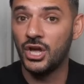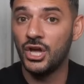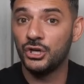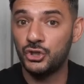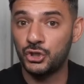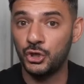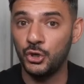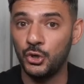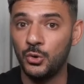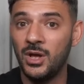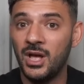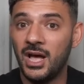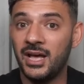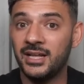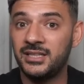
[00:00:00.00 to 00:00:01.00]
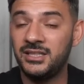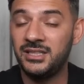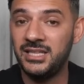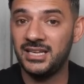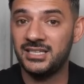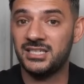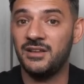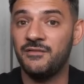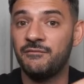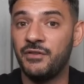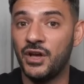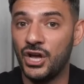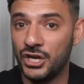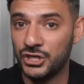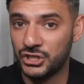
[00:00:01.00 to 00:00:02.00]
to a
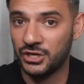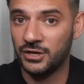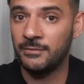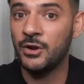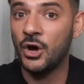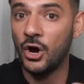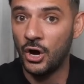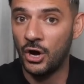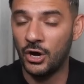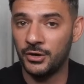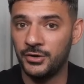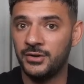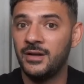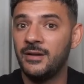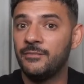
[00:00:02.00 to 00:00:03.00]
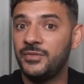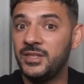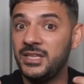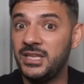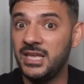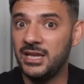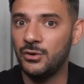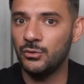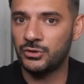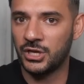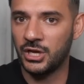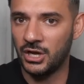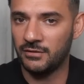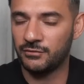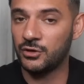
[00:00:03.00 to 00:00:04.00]
disinversion on the yield
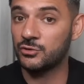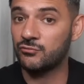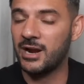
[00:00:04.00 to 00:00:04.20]
curve, because right